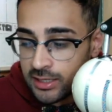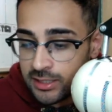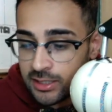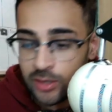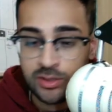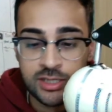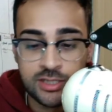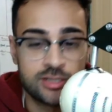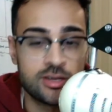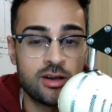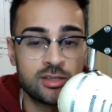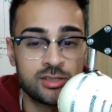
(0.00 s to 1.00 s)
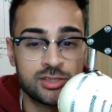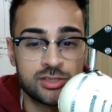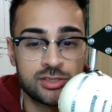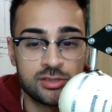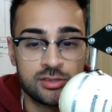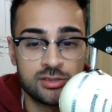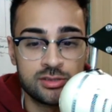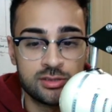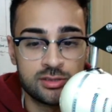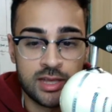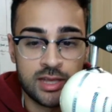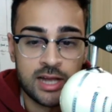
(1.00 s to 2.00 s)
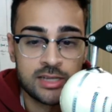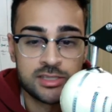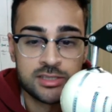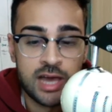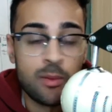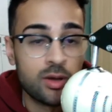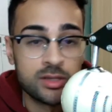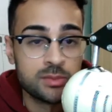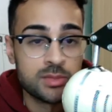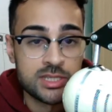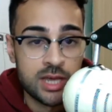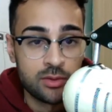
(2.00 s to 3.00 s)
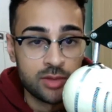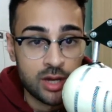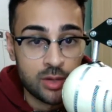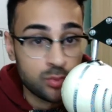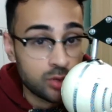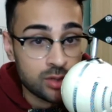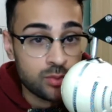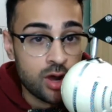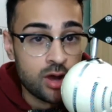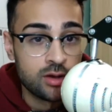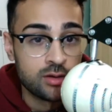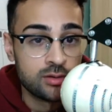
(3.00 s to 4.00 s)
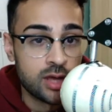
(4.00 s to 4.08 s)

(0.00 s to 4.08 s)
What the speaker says: "Yo, these songs, like I want them to sound like really raw.